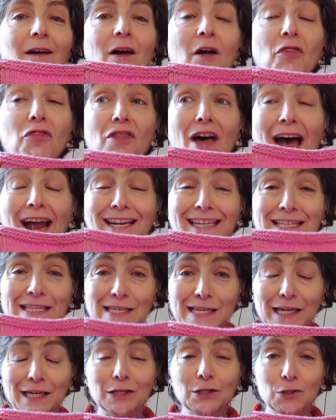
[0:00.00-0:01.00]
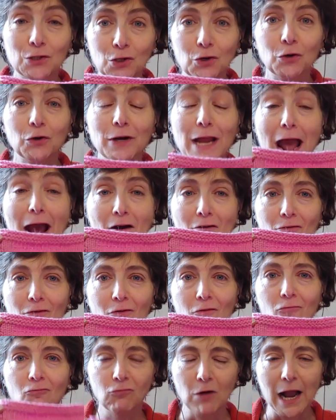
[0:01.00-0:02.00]
that it's going to turn out
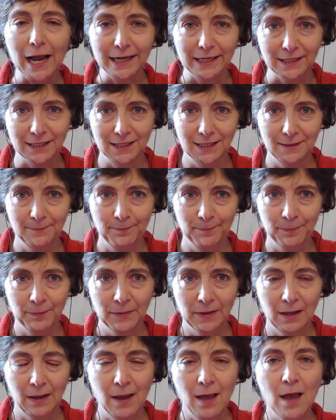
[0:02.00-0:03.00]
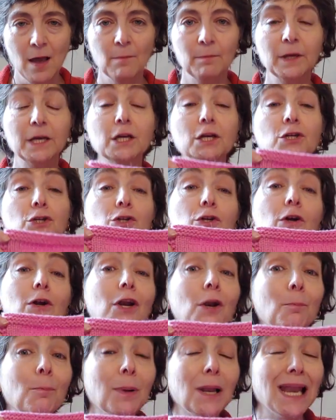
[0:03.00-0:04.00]
right, because
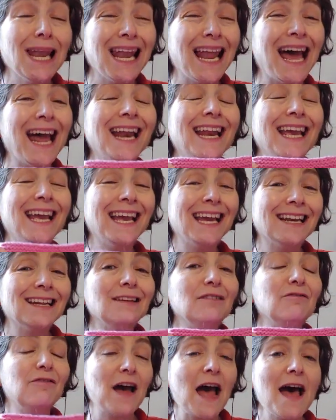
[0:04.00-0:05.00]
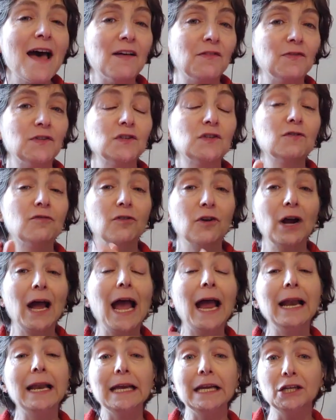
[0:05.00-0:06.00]
you're planning in advance for
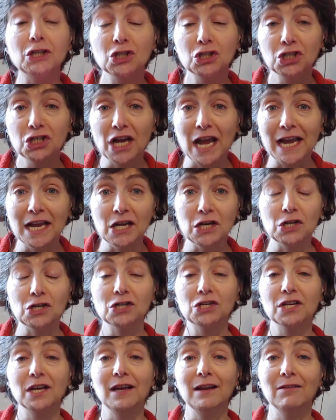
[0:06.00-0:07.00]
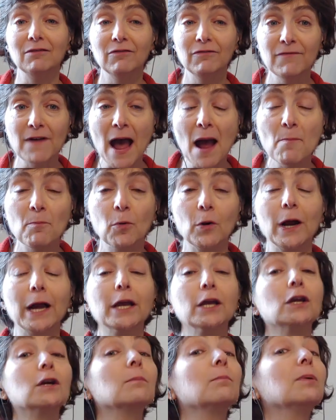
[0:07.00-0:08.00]
any change in
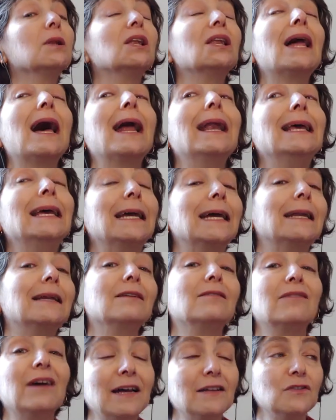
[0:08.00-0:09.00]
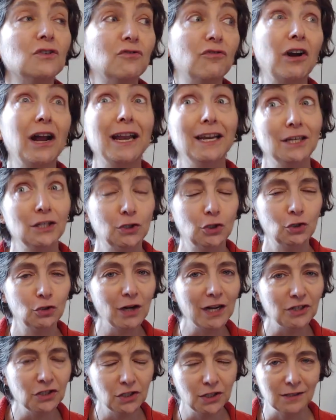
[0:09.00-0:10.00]
fabric. You're planning in advance for any
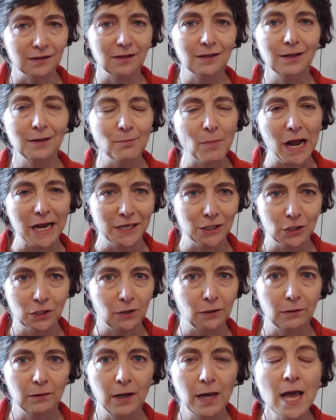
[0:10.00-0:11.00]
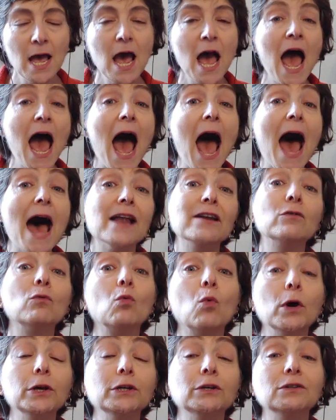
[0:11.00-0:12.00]
stretching that it might do. And
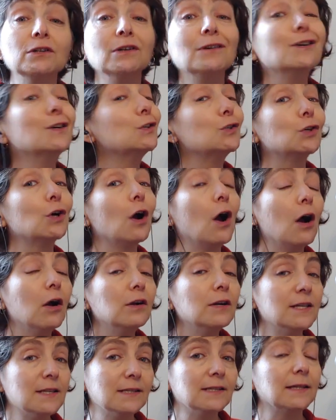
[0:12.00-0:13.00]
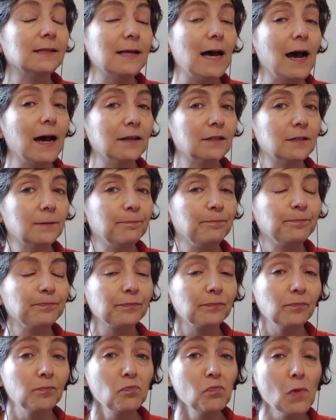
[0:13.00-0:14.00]
what you're doing is you're harnessing that.
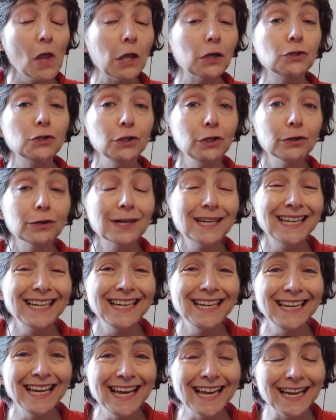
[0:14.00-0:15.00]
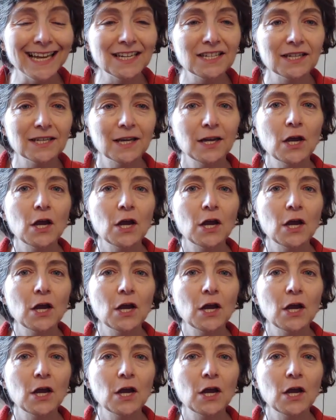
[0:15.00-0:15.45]
So you're going to knit